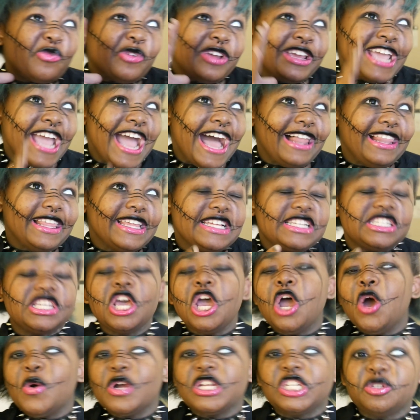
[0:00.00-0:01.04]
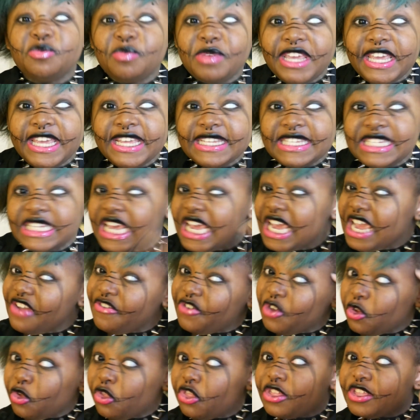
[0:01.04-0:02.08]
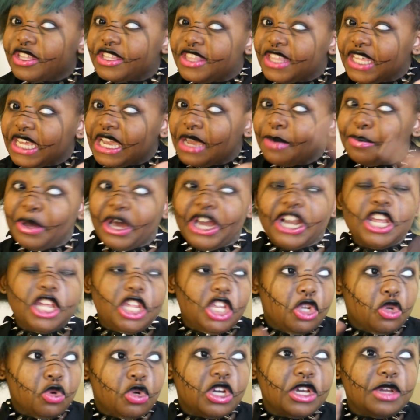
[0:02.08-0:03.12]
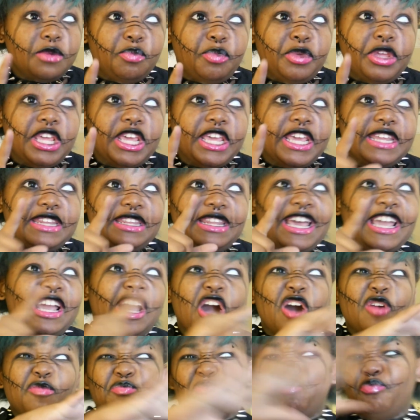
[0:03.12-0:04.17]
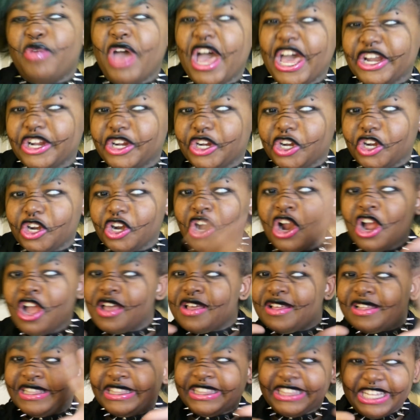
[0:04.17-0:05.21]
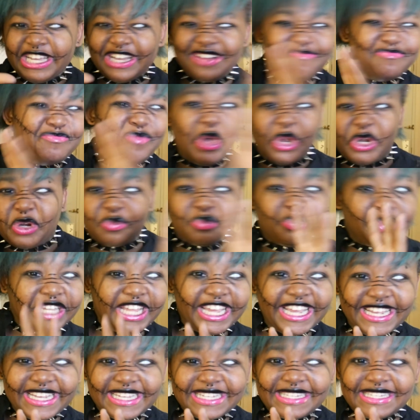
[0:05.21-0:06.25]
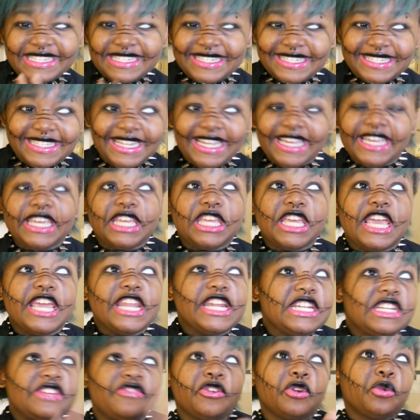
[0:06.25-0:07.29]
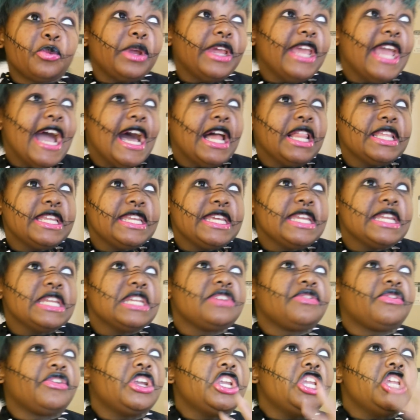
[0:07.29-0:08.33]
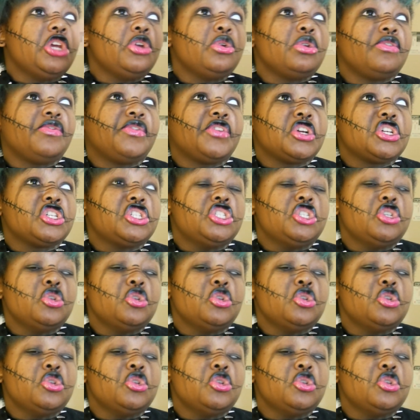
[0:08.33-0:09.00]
realities, which means, if you think about it, you could be in, like, a better place, like, in a different reality, in a different universe.